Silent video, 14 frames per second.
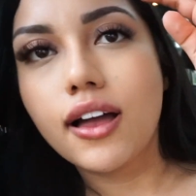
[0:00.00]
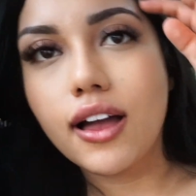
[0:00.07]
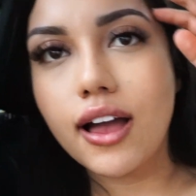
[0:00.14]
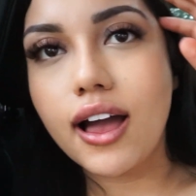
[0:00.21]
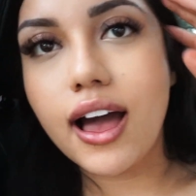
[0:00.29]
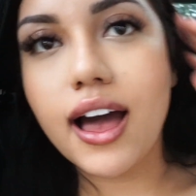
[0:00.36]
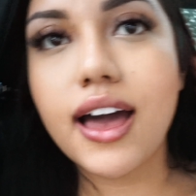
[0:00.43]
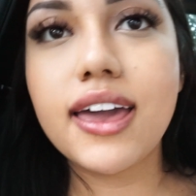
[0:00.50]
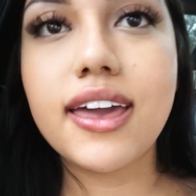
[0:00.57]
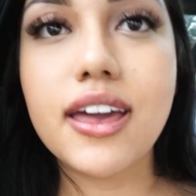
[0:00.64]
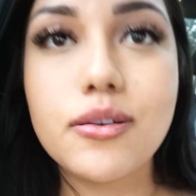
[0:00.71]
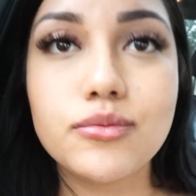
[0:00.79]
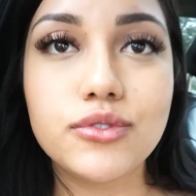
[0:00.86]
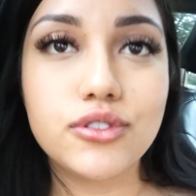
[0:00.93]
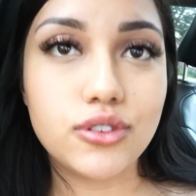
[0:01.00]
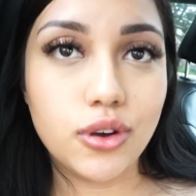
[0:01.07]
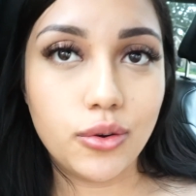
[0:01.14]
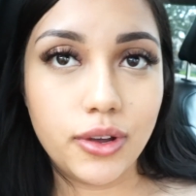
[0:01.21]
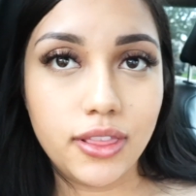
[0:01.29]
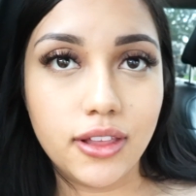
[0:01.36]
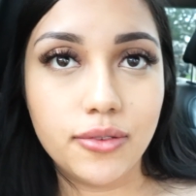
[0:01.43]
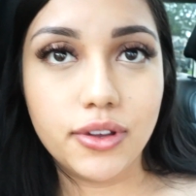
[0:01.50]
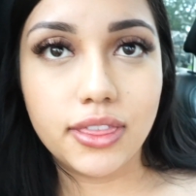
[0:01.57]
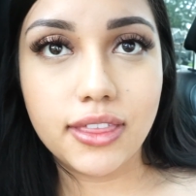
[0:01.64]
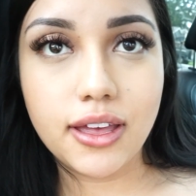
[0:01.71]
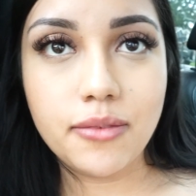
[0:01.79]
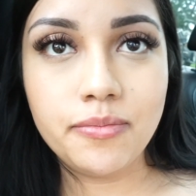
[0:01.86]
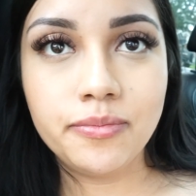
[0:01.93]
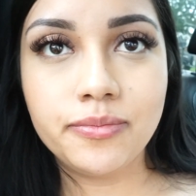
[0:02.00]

I am so in love with them.